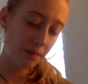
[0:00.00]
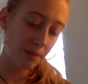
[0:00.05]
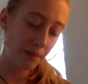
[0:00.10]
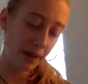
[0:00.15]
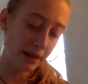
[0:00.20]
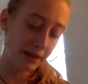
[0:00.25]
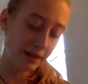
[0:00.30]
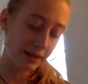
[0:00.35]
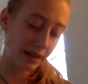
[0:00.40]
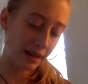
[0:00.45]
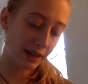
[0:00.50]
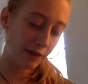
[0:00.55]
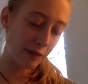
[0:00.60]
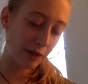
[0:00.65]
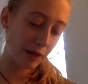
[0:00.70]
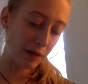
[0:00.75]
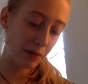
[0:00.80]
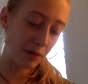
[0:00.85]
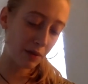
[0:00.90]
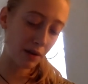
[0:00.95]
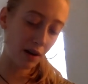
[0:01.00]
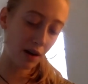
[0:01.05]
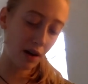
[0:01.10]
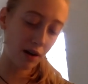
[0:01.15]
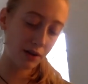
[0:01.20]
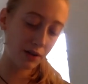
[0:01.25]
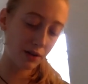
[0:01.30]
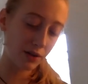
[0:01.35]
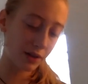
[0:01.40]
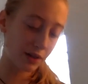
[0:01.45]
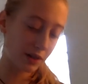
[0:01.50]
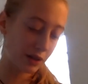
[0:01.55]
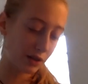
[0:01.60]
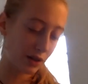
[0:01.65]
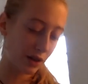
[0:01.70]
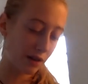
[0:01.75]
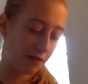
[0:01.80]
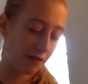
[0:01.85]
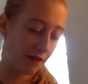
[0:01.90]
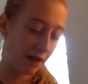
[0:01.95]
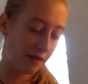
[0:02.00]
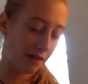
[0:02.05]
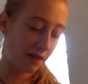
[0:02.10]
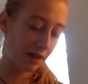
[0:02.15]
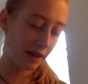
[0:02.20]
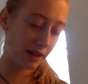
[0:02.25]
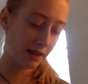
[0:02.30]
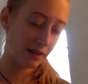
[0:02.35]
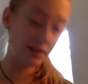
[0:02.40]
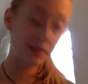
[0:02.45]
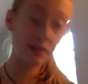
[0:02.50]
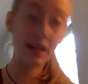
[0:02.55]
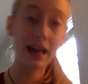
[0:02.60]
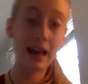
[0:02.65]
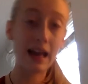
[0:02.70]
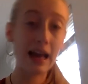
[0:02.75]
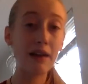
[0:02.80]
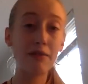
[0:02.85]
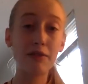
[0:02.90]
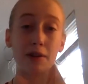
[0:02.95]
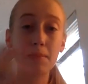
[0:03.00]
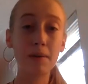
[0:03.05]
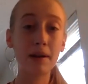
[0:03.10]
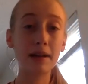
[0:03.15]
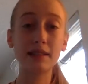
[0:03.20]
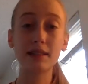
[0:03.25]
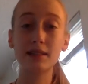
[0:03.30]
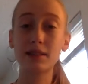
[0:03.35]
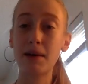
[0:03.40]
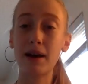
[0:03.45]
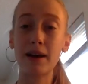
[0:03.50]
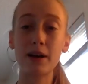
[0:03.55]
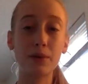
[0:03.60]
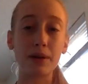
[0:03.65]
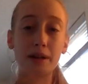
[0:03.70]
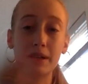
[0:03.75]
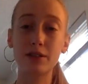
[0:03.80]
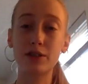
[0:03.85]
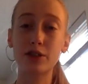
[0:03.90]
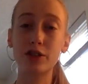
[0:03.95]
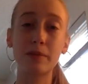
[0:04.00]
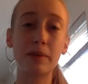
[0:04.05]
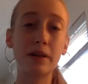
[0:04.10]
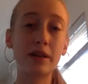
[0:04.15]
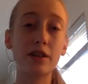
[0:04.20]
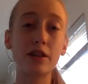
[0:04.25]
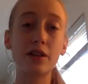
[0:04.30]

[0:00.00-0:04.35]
bass clef people are also going to draw five lines. Everybody, doesn't matter what instrument